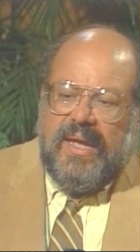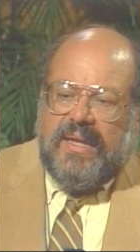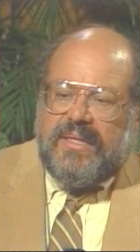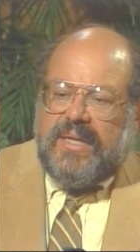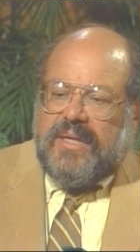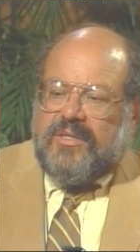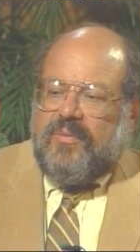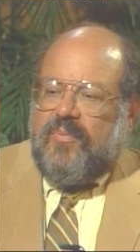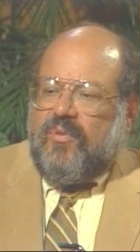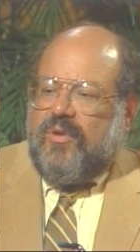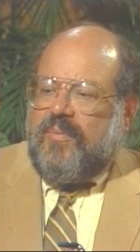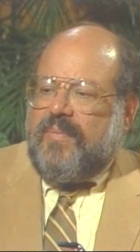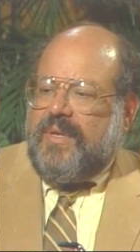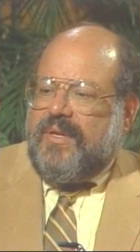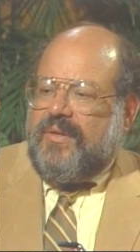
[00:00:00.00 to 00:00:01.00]
And Dr.
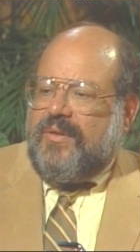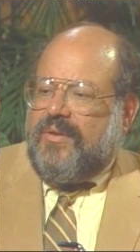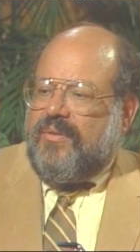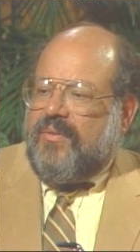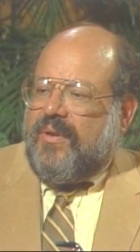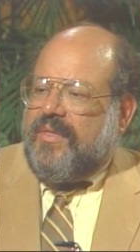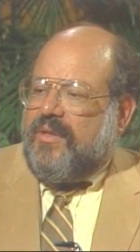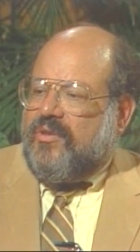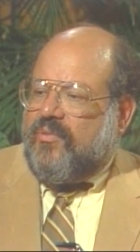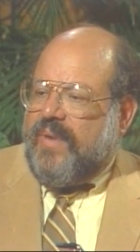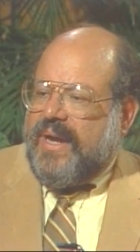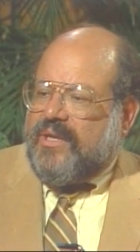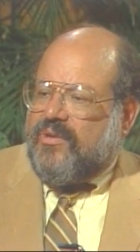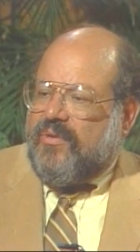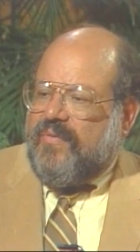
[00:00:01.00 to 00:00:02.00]
Boardman, you are the
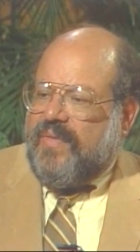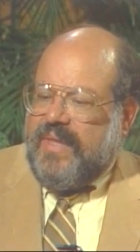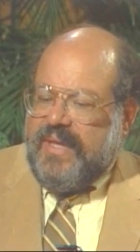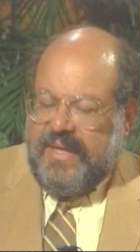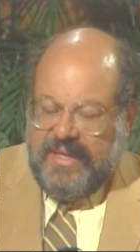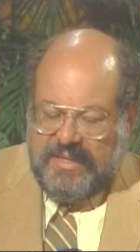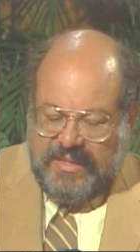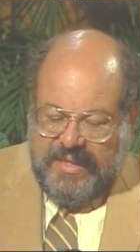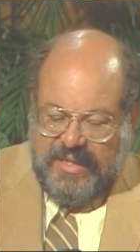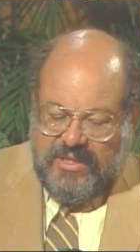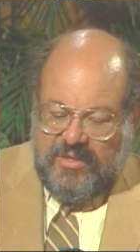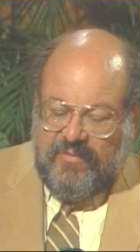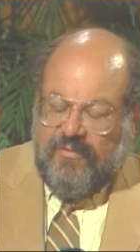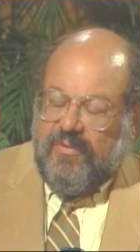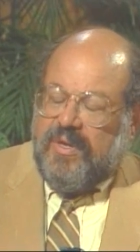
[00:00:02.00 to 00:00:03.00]
director of the
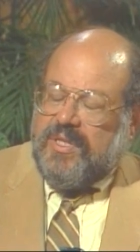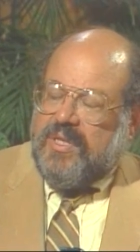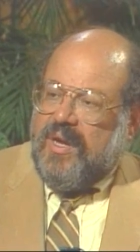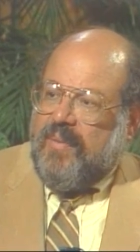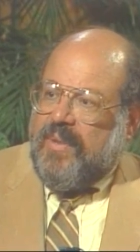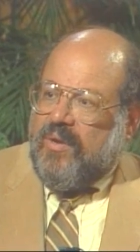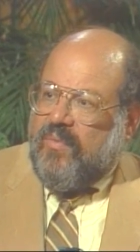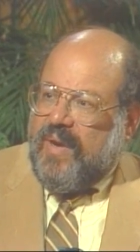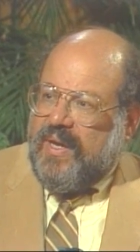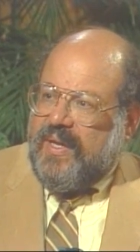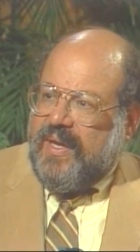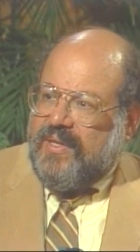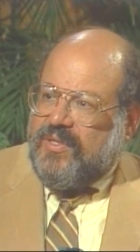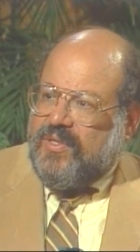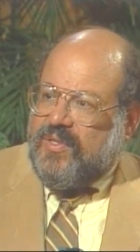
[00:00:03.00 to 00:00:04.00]
Center for Atomic
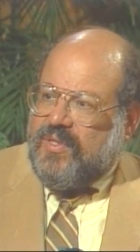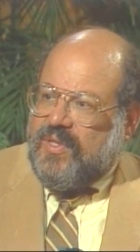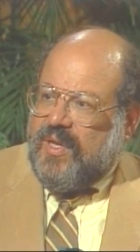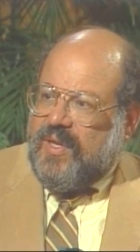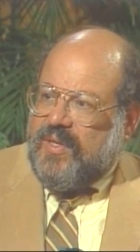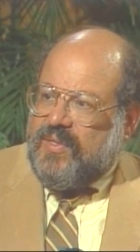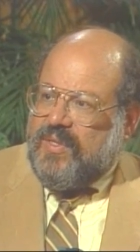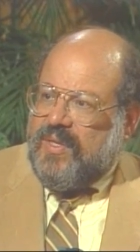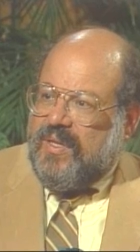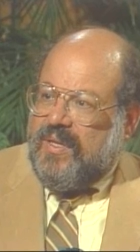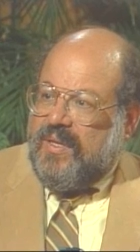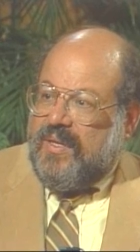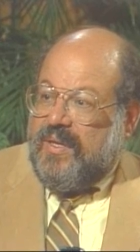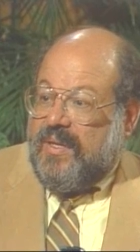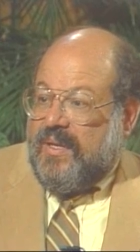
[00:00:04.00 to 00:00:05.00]
Radiation Studies.
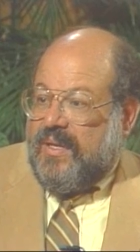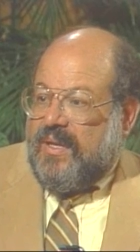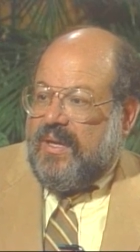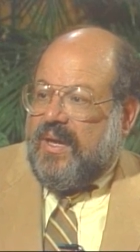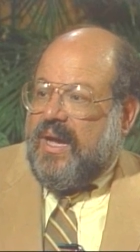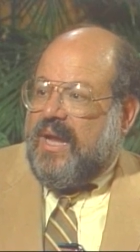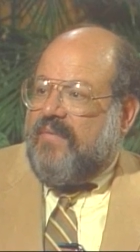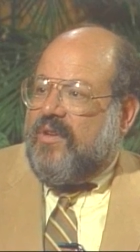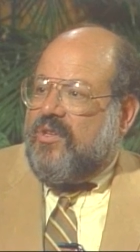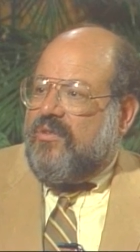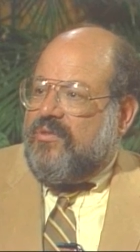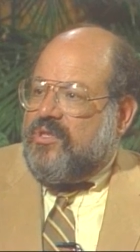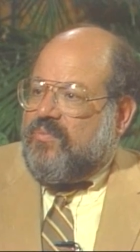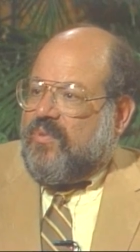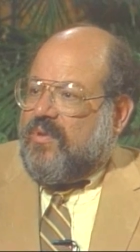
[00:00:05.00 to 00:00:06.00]
Kind of
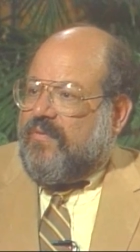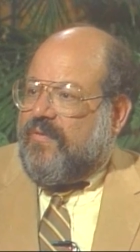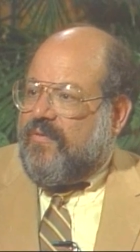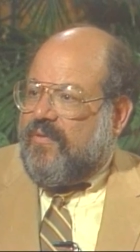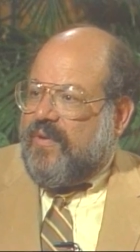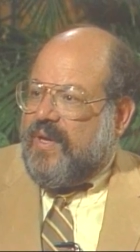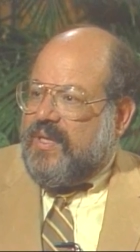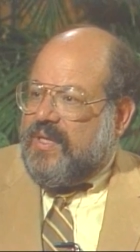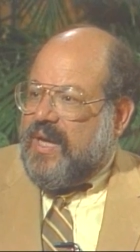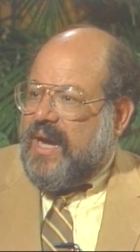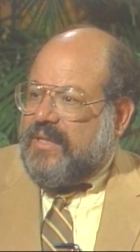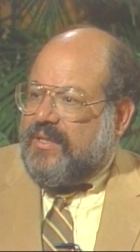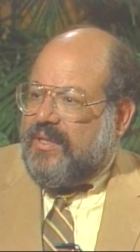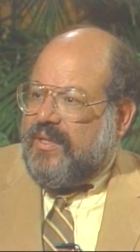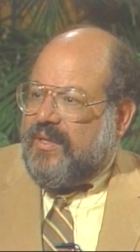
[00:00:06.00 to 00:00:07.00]
unusual for a
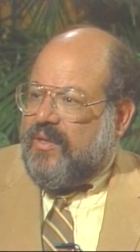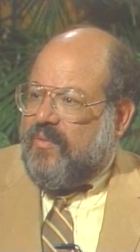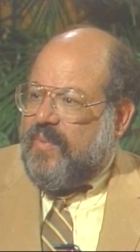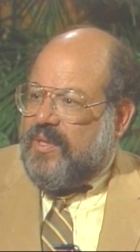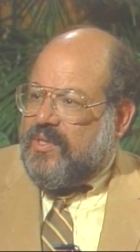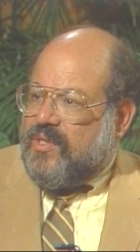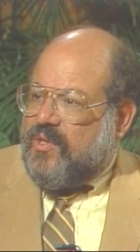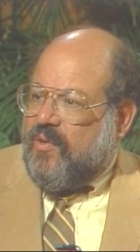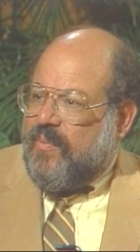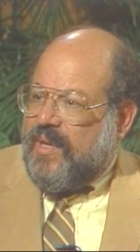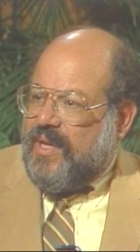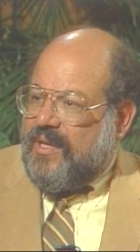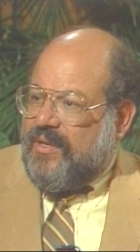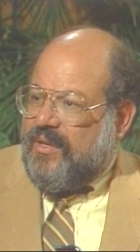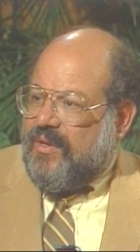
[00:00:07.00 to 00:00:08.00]
doctor to commit so
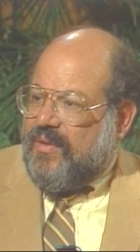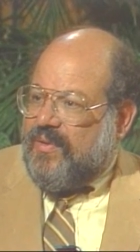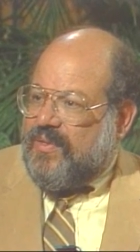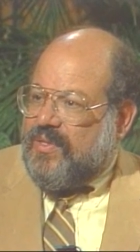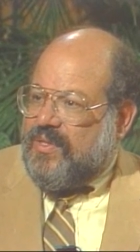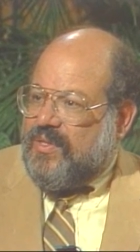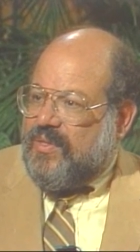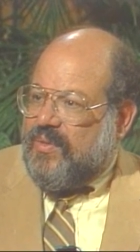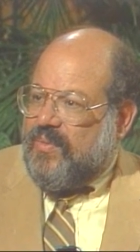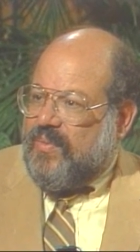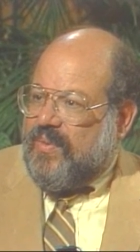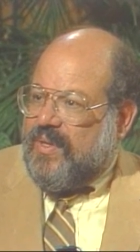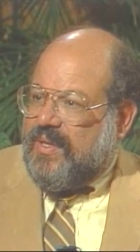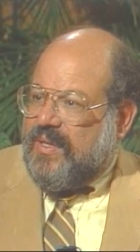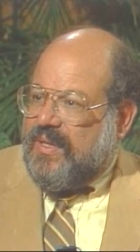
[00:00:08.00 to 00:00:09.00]
many years
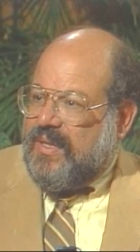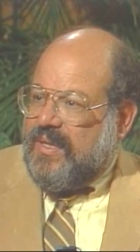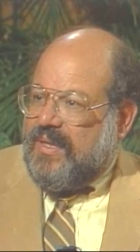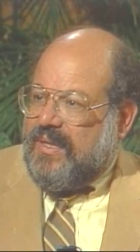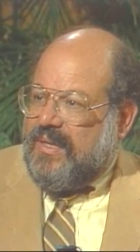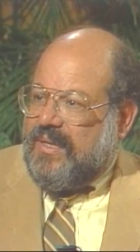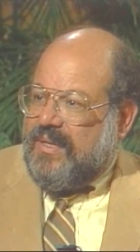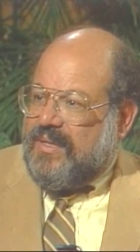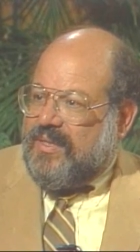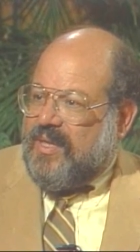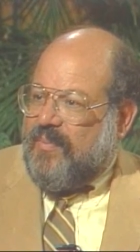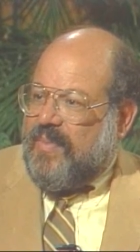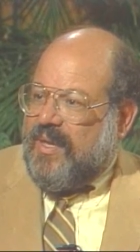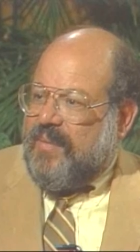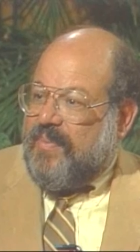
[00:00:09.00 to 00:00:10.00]
to uh,
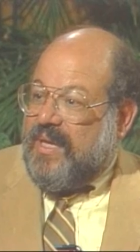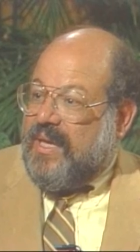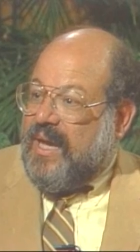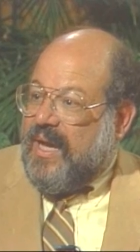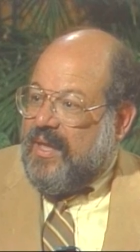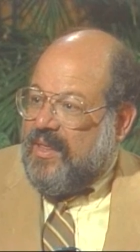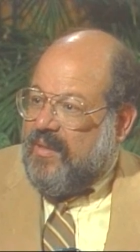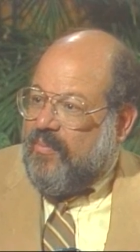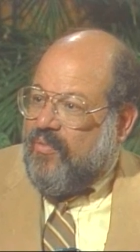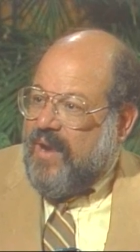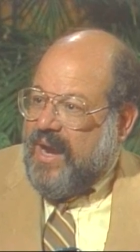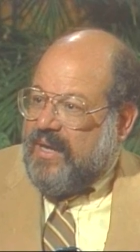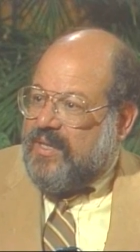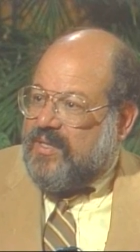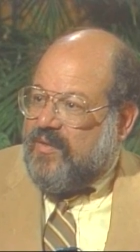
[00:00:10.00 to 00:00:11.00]
something beyond the
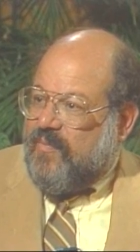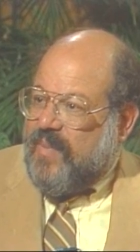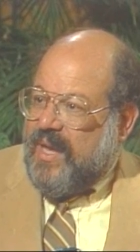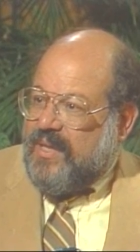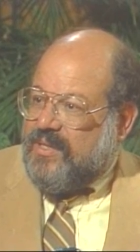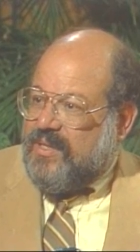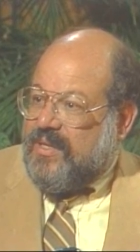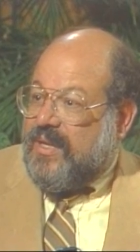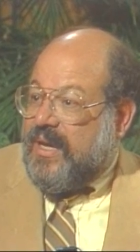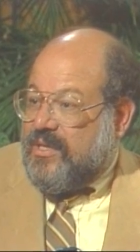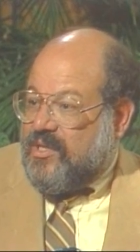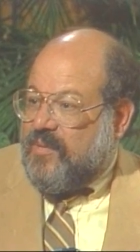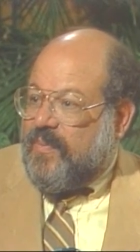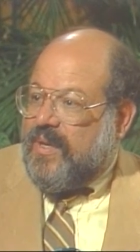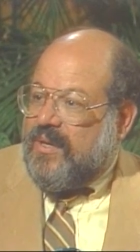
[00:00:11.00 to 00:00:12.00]
practice of medicine, I
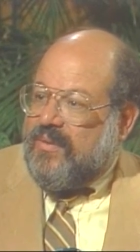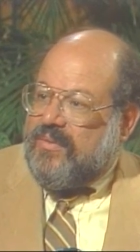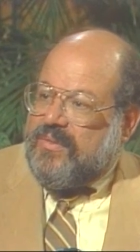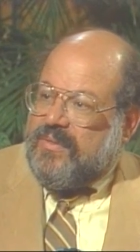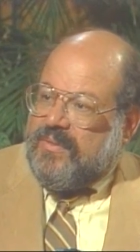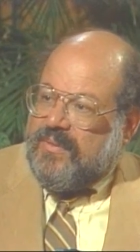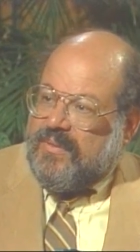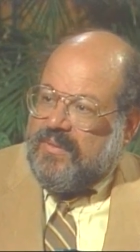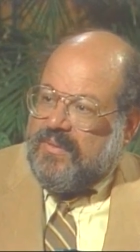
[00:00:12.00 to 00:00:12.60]
suppose.